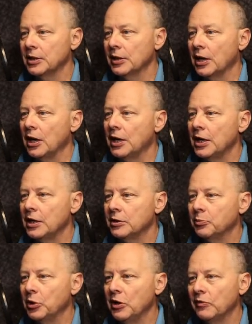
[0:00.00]
I had a
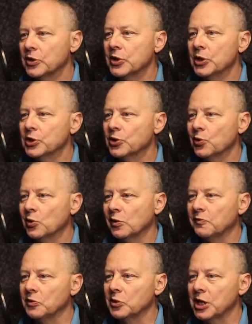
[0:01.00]
previous install
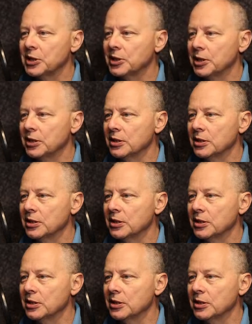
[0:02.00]
of Audacity,